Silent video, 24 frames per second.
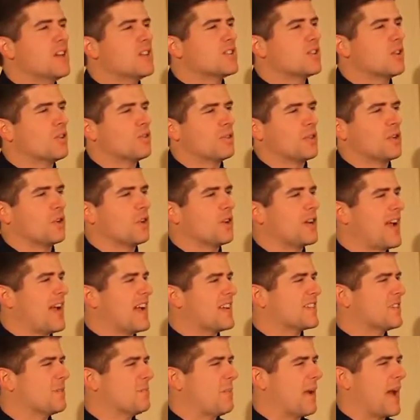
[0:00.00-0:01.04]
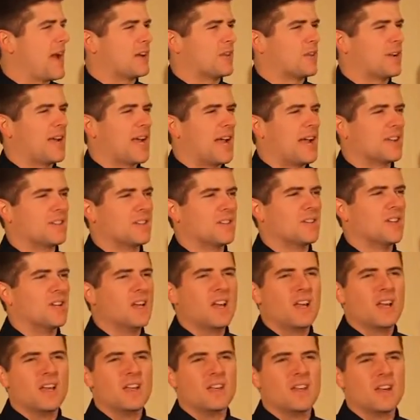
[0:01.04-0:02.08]
sulfuric acid, battery acid.
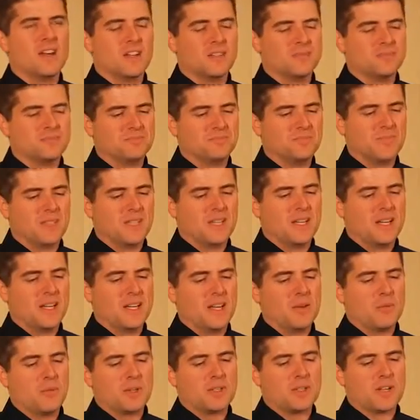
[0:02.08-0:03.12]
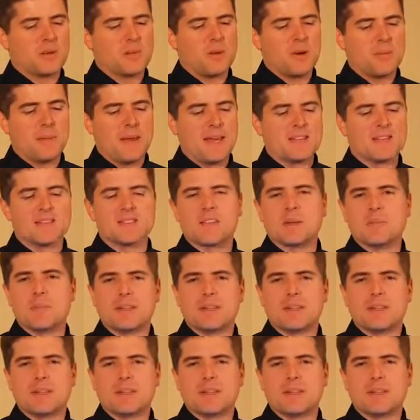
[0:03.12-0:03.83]
Uh, and when I talk about bases, I